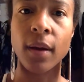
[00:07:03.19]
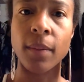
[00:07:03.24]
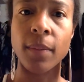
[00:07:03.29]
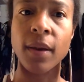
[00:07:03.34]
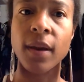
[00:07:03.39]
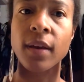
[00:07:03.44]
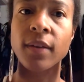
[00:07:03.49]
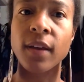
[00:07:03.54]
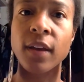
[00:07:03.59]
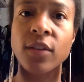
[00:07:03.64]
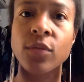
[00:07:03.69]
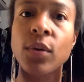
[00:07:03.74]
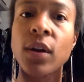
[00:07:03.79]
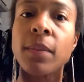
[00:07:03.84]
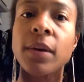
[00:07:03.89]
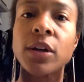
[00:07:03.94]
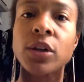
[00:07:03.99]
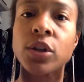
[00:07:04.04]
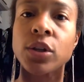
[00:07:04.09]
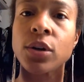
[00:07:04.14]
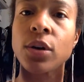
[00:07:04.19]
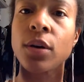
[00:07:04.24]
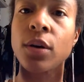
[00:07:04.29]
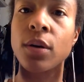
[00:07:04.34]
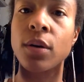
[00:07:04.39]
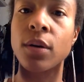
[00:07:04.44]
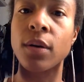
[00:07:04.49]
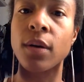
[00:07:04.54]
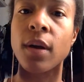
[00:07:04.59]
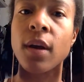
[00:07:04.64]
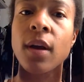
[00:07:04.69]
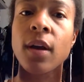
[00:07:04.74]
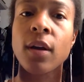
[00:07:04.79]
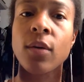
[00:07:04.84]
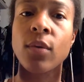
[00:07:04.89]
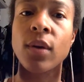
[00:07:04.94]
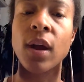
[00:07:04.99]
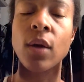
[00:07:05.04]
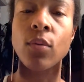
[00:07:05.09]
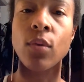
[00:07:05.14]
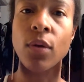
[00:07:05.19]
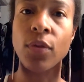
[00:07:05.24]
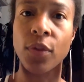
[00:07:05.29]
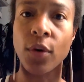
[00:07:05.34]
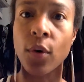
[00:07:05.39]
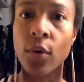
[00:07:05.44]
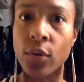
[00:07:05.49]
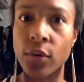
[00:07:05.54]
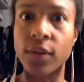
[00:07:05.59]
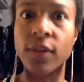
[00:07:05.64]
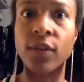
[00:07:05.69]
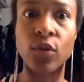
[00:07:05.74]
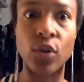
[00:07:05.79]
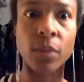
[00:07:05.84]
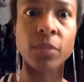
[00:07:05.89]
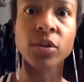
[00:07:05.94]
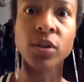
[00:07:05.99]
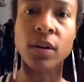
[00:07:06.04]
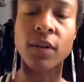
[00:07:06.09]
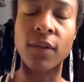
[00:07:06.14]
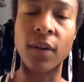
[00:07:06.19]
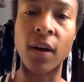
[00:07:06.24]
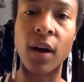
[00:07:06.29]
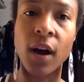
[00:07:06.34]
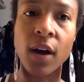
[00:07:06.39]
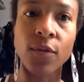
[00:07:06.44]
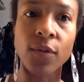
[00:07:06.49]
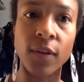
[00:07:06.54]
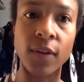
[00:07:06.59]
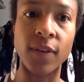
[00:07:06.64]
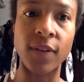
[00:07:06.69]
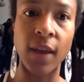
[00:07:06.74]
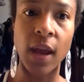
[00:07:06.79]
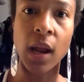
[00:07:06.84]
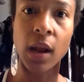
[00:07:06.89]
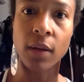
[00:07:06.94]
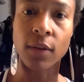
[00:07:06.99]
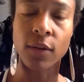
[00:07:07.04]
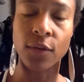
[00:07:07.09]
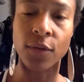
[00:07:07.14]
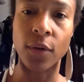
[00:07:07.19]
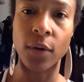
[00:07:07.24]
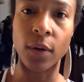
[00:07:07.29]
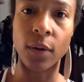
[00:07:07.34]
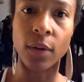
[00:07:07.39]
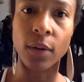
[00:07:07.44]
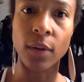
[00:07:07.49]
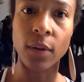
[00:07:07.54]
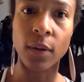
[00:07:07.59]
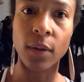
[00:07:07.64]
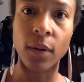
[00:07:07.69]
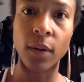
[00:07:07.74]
Because I just want to make sure when I wrote the whole description of the conference saying it's for